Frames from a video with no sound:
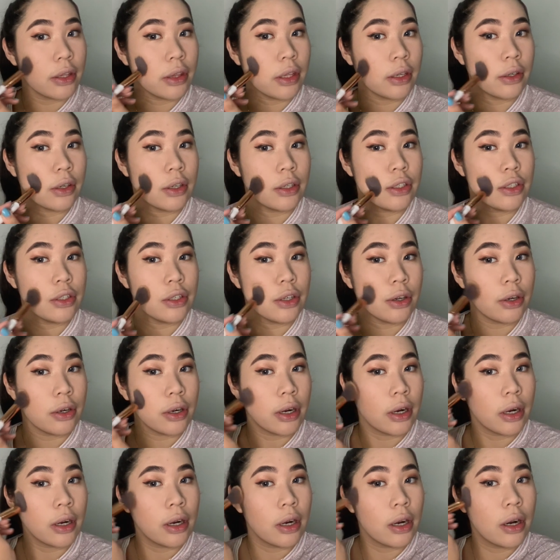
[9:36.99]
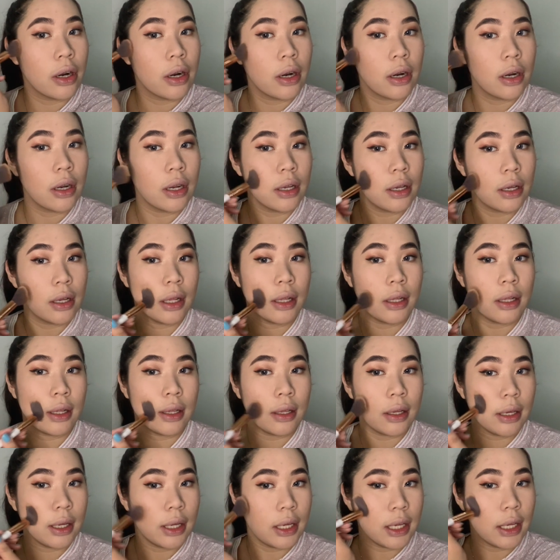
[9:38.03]
the contour
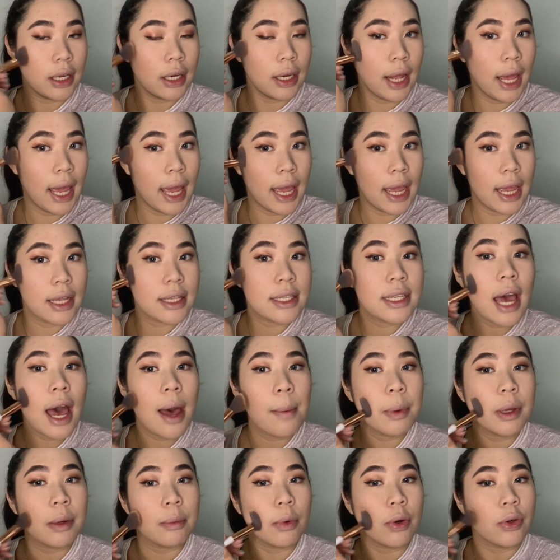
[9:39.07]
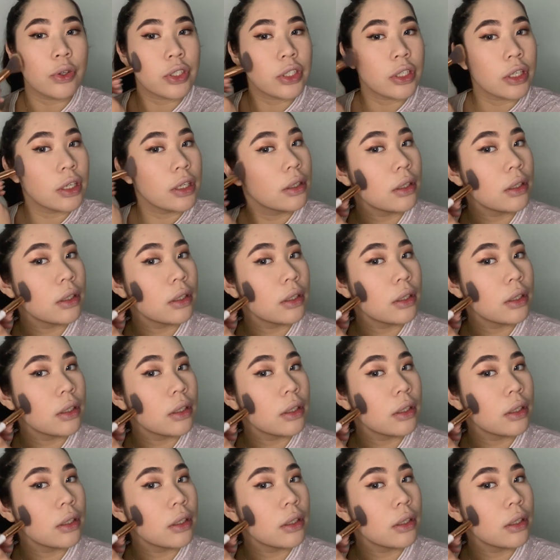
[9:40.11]
in a tapping motion.